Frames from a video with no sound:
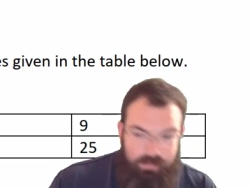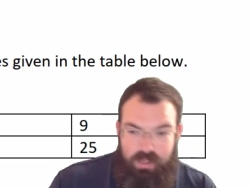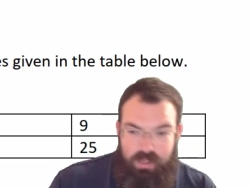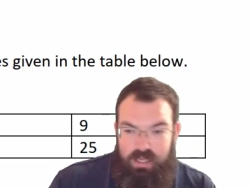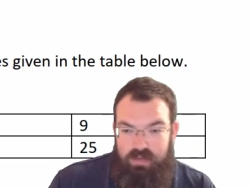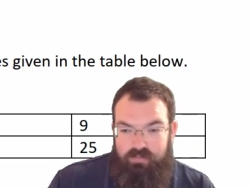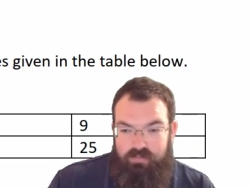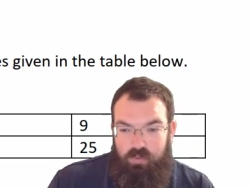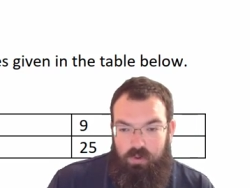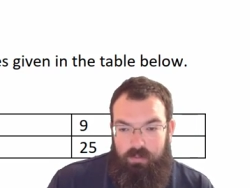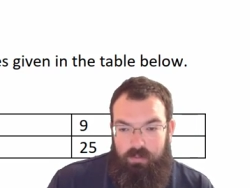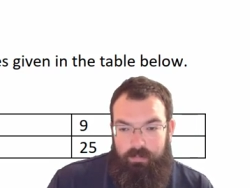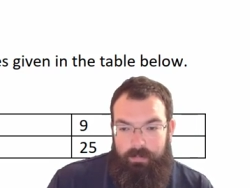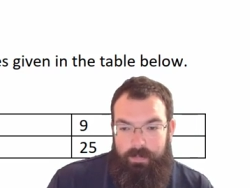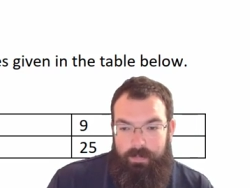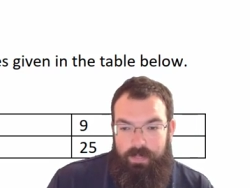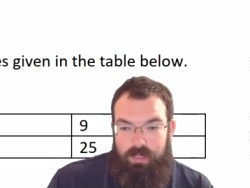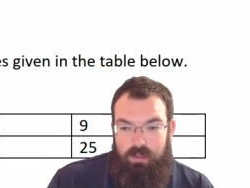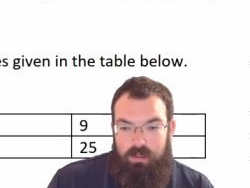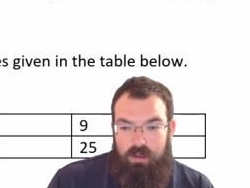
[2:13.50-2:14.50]
Yep, 84.
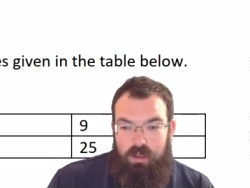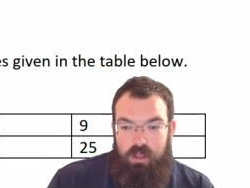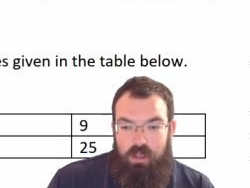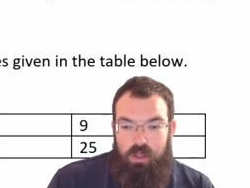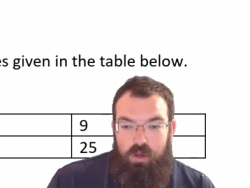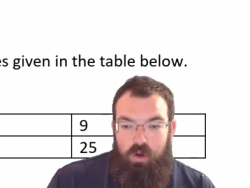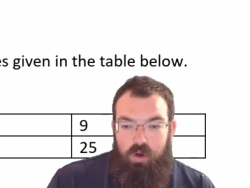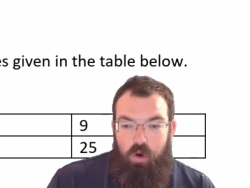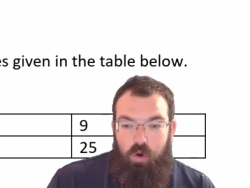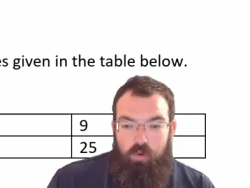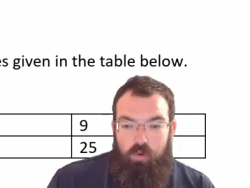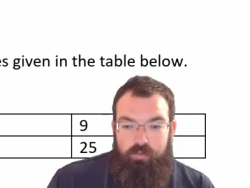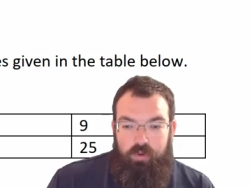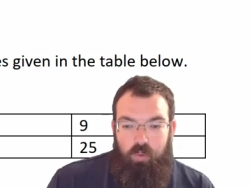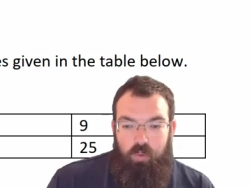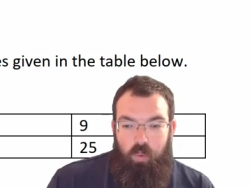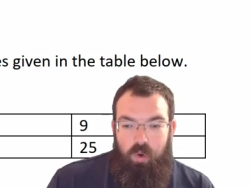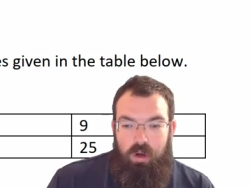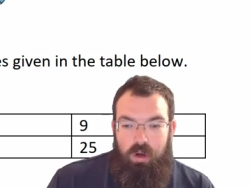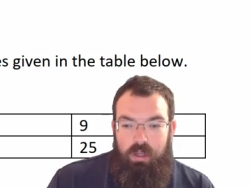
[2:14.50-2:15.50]

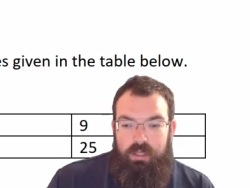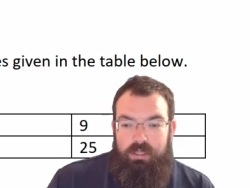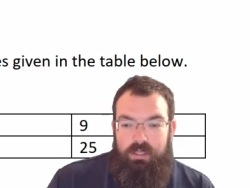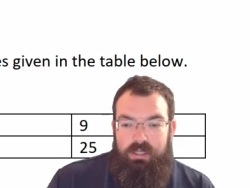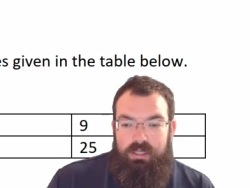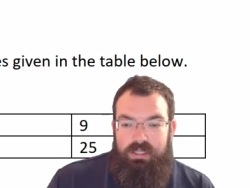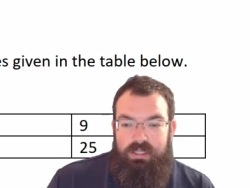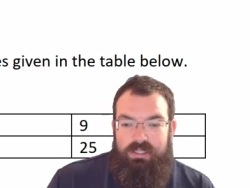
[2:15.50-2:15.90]
Over 1,